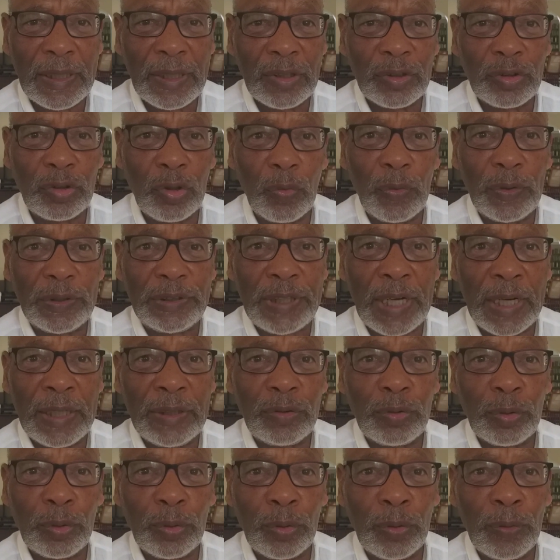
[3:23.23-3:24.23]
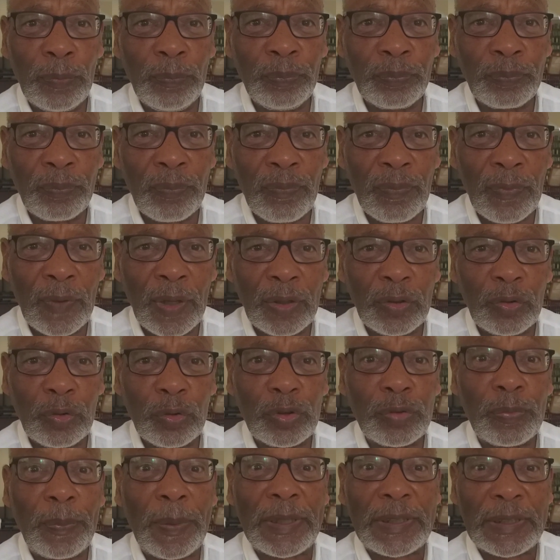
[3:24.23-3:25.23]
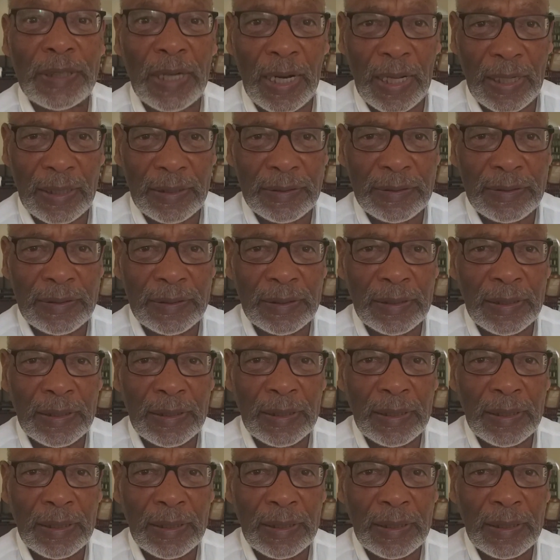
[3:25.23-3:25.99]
So we tend to specialize.